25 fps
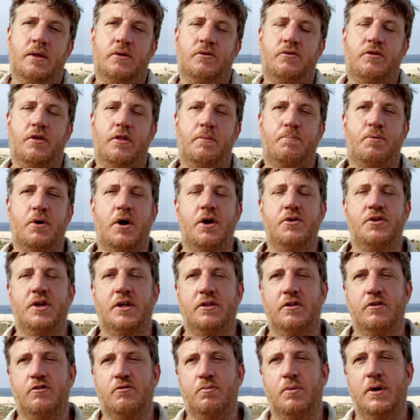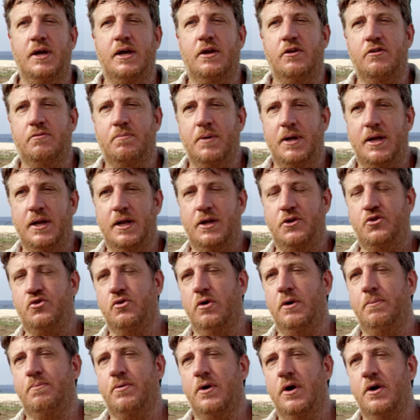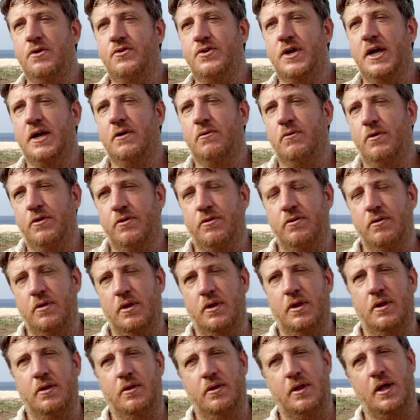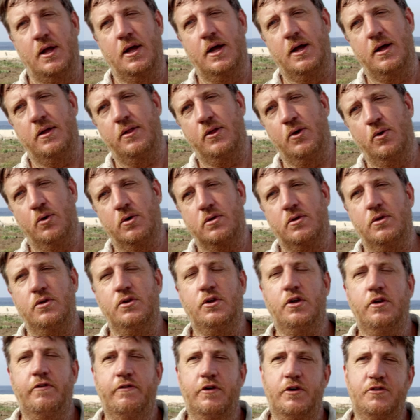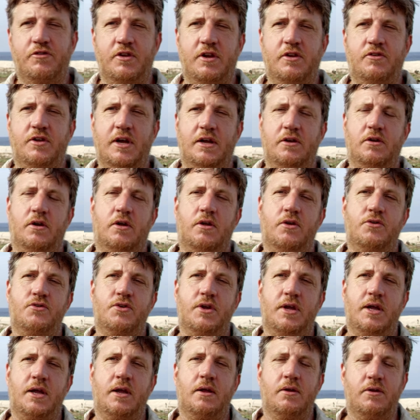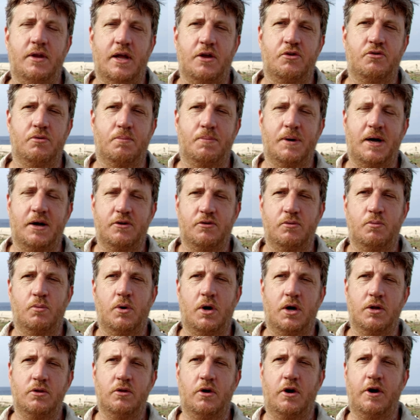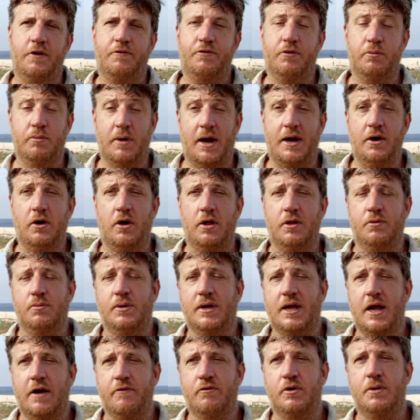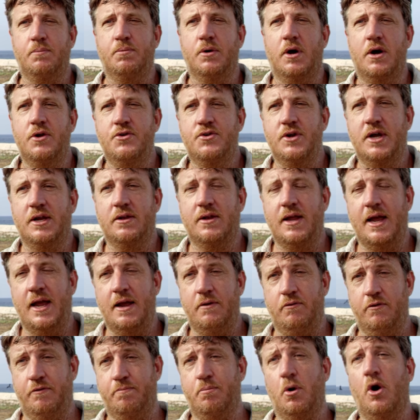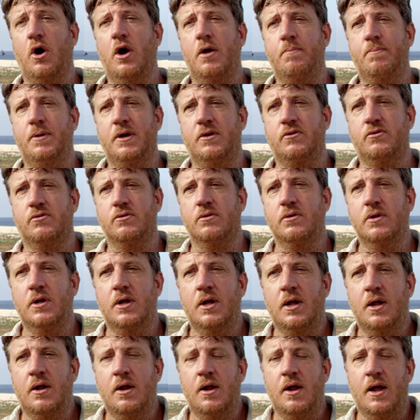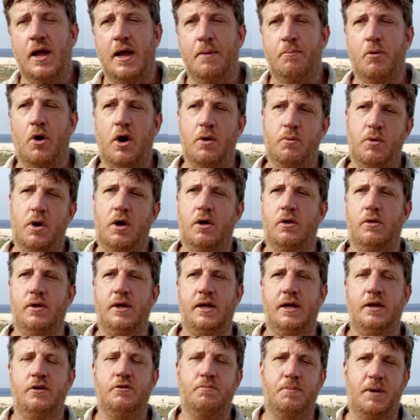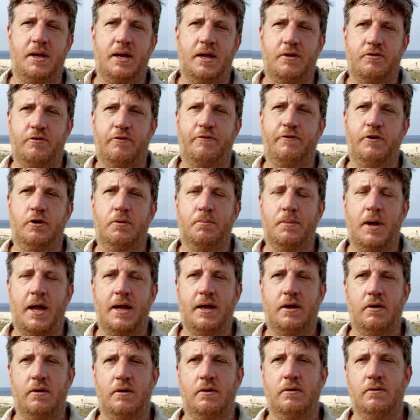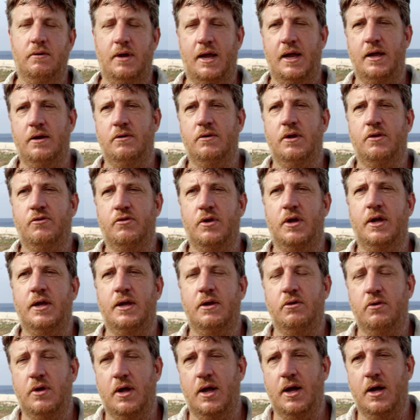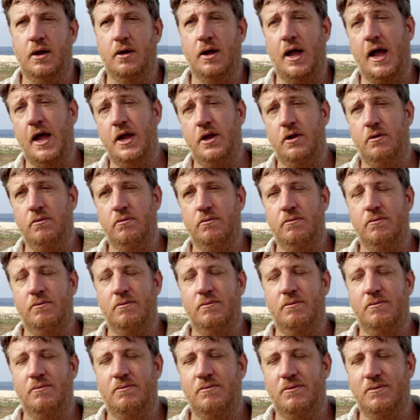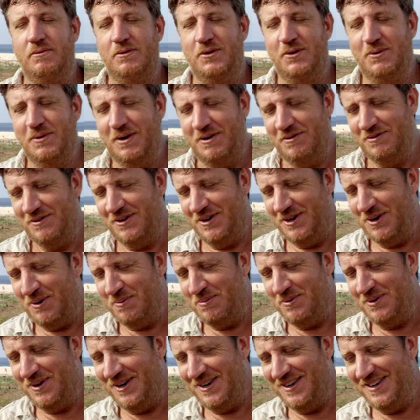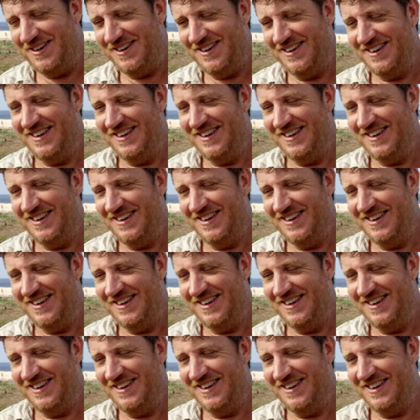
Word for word: So the project this week has been a joint project with the Auckland University of Technology, National Parks and Wildlife, the Raine Island Recovery Project, and with Biopixel. And my role here has been as a filmmaker and as a UAV operator.